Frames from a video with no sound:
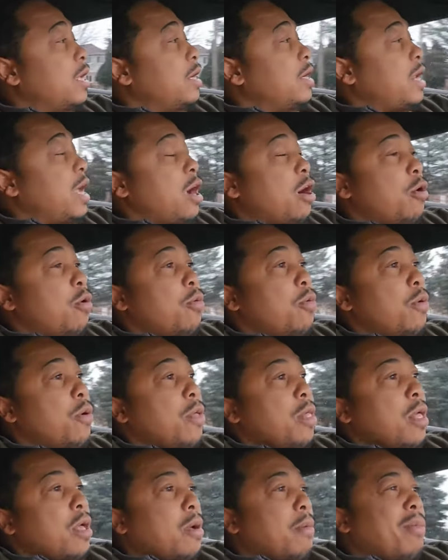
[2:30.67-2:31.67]
Now,
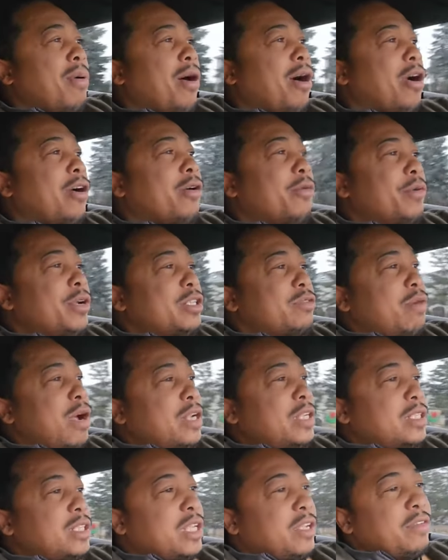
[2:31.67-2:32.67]
part of the reason why
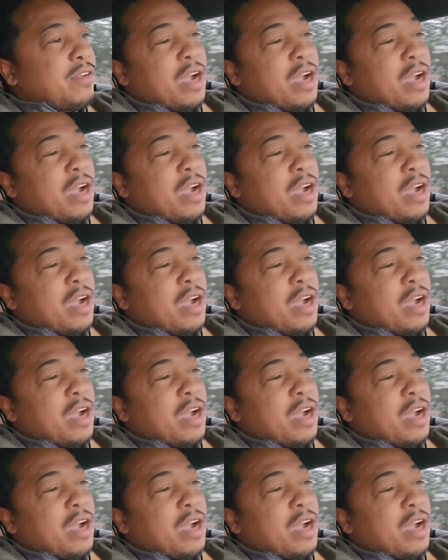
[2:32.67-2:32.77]
this